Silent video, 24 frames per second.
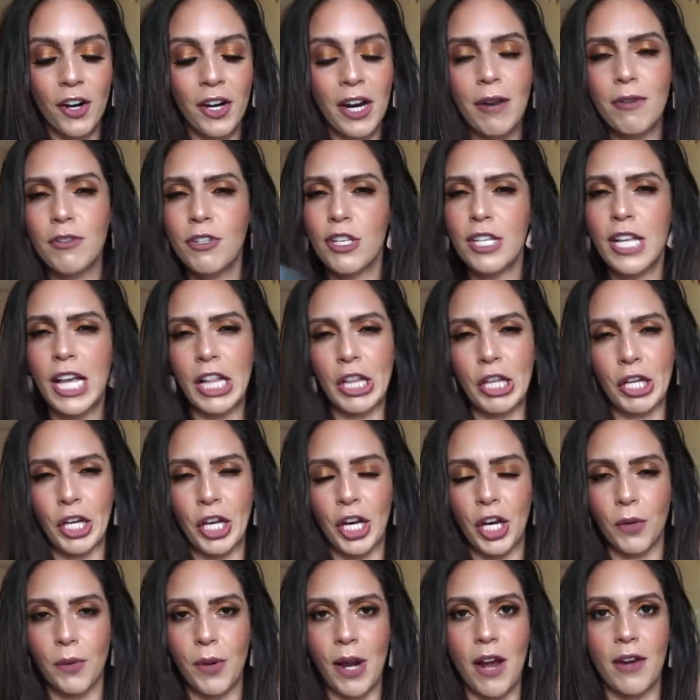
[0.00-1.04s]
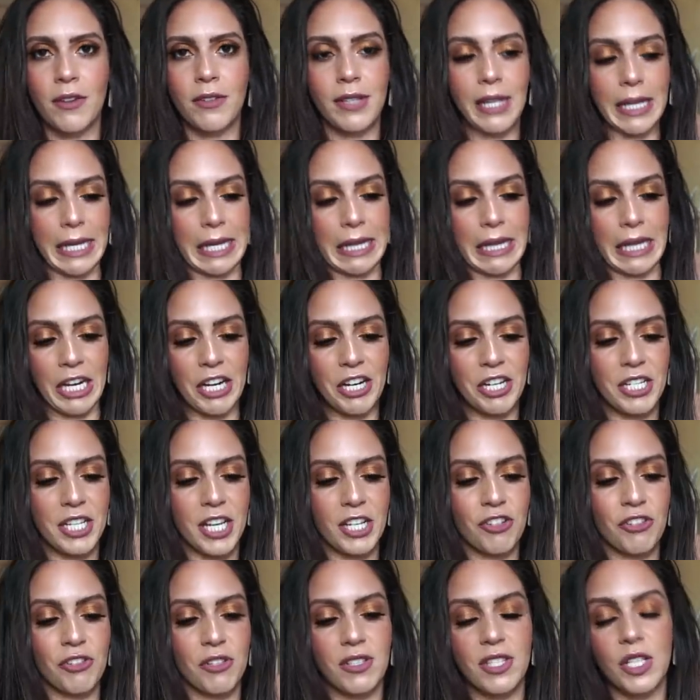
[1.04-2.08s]
i was just like looking around like in the hair
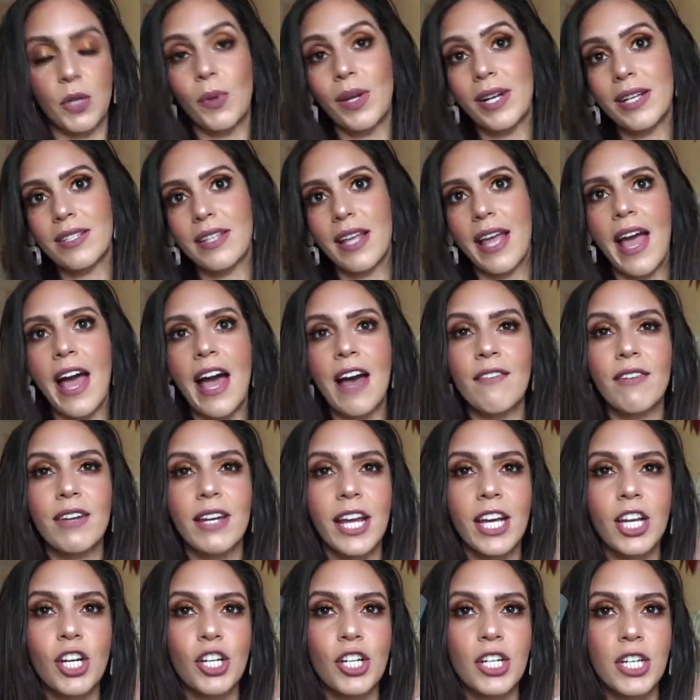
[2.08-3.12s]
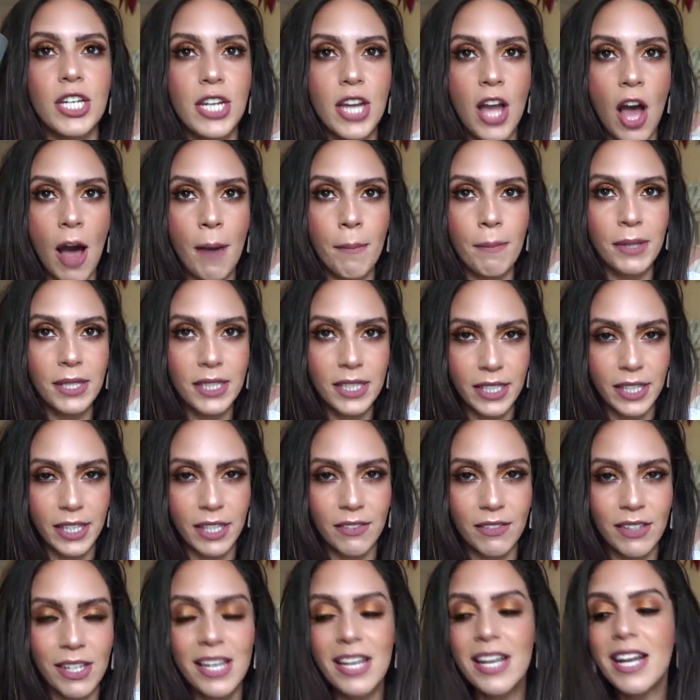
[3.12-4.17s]
section to see what else they have and i could not
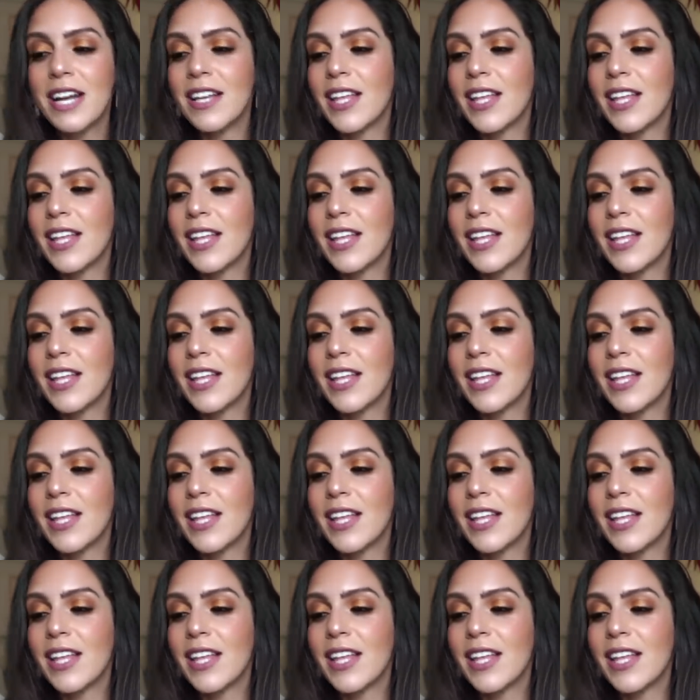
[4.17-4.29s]
believe that